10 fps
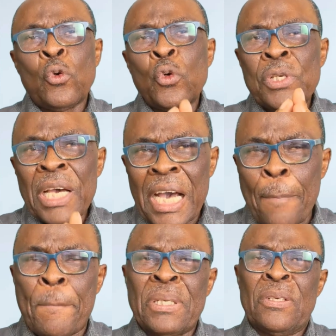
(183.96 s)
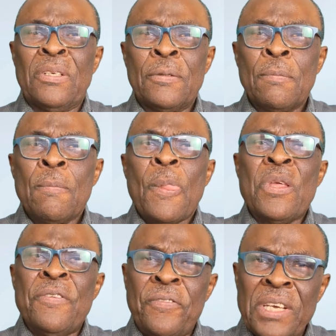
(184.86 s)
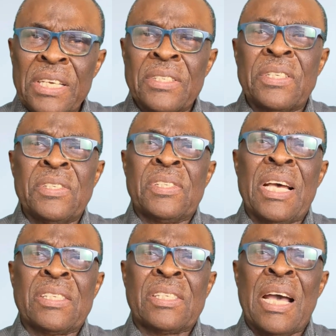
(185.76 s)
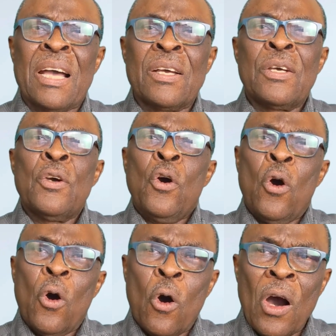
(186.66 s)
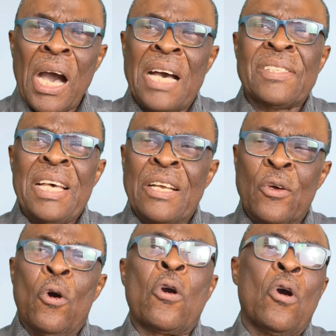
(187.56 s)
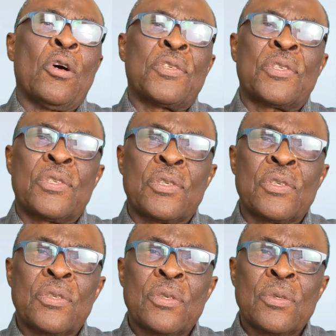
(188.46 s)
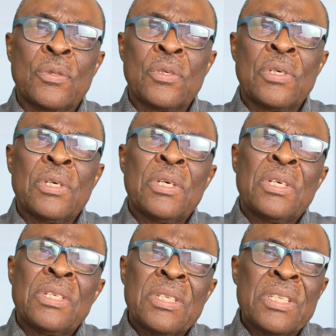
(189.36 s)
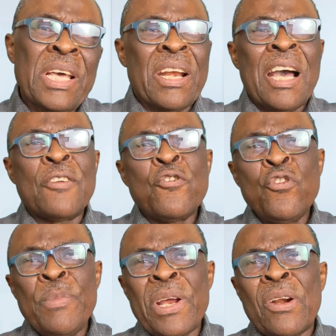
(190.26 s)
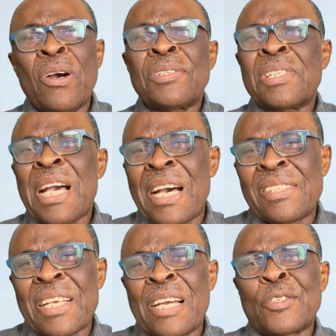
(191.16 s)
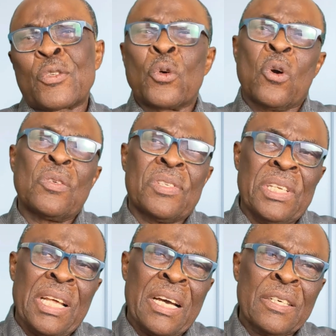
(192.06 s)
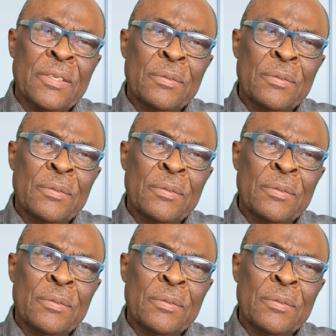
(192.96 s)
could happen if a disaster or hazard occurs. There are numerous hazards to consider,